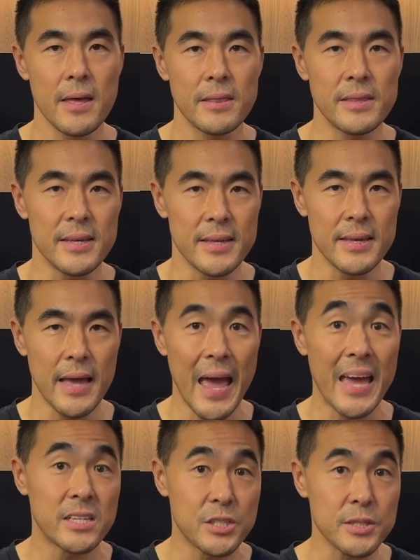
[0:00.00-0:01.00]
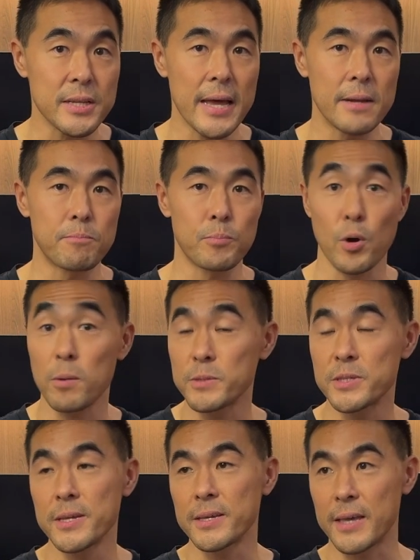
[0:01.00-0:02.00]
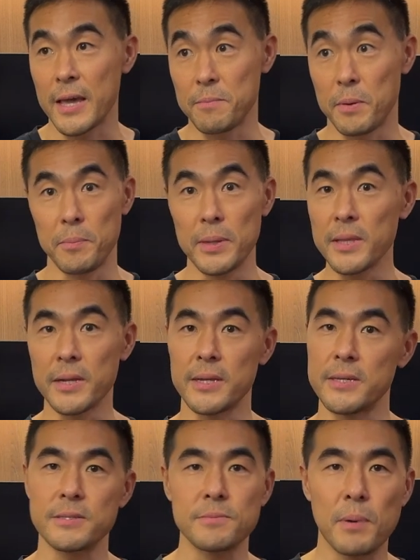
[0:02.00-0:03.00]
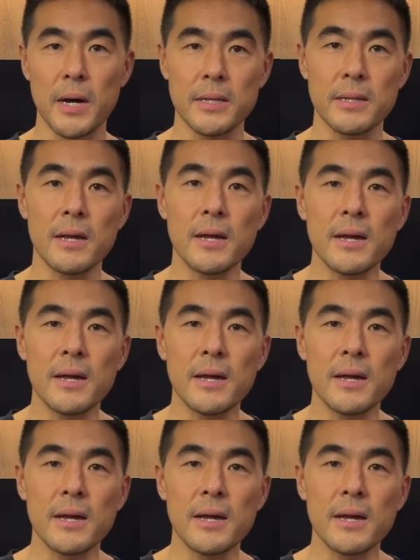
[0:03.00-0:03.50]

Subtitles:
The agent had promising capabilities, but